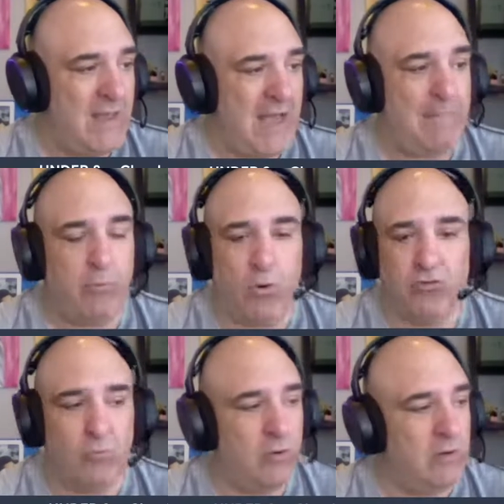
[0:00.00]
At
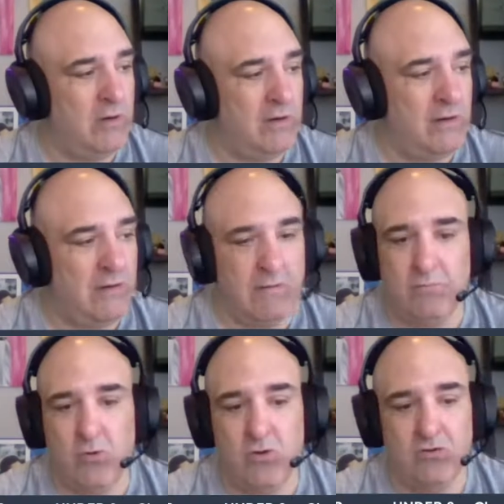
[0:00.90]
Baltimore,
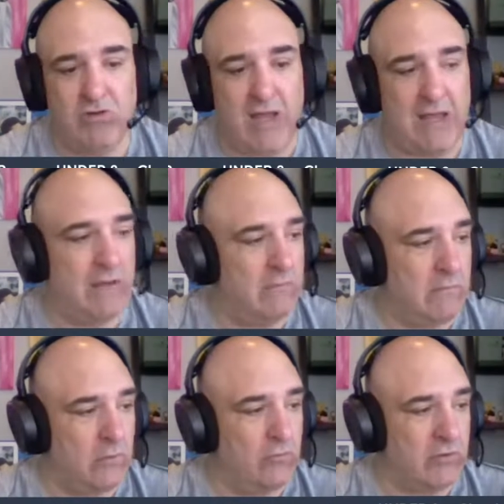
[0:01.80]
New Year's Day,
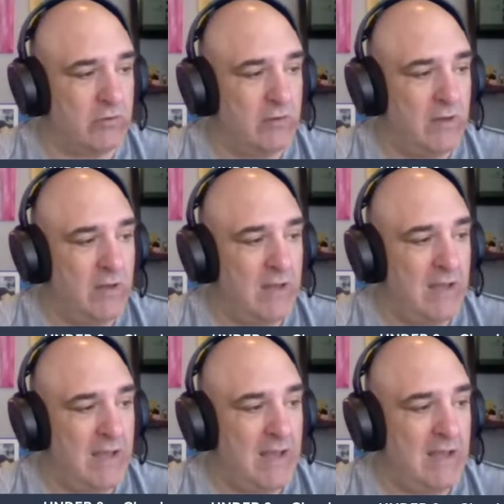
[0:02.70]
loser.
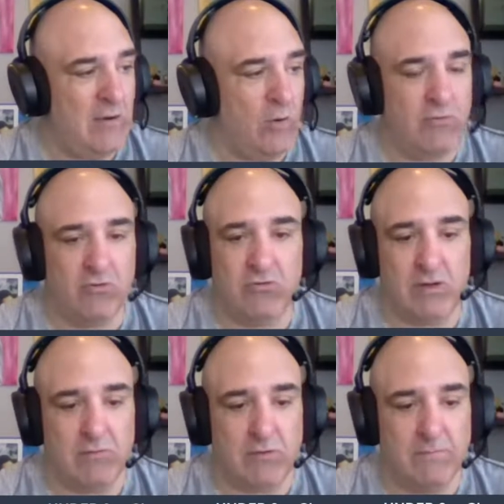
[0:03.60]
And home versus
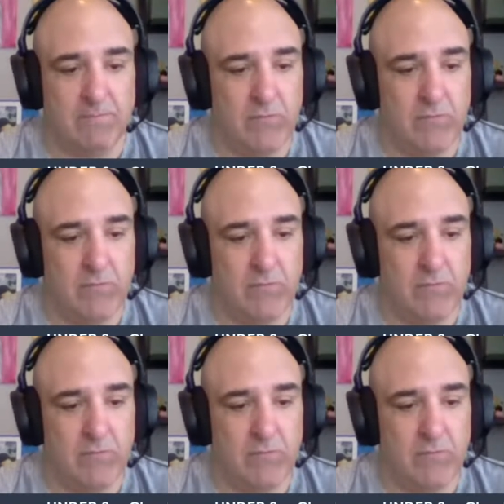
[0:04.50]
Cleveland.